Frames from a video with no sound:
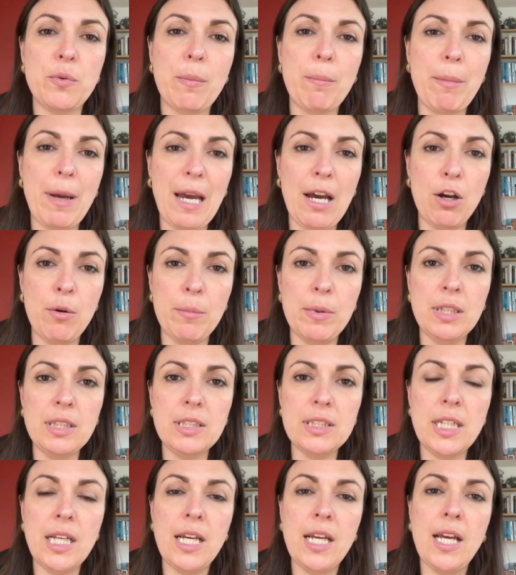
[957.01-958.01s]

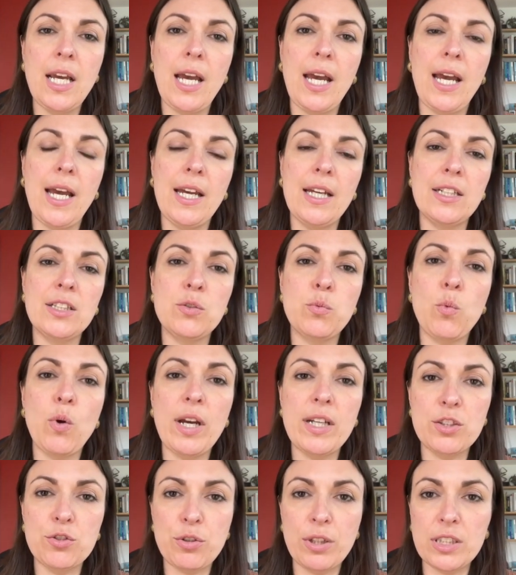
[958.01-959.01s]
empowerment and
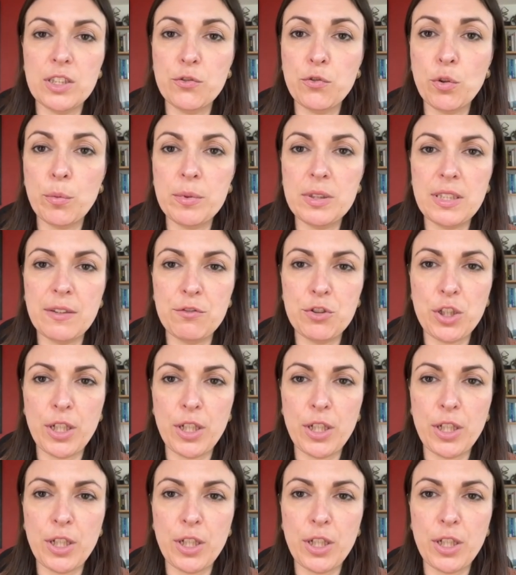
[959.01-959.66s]
wider transformative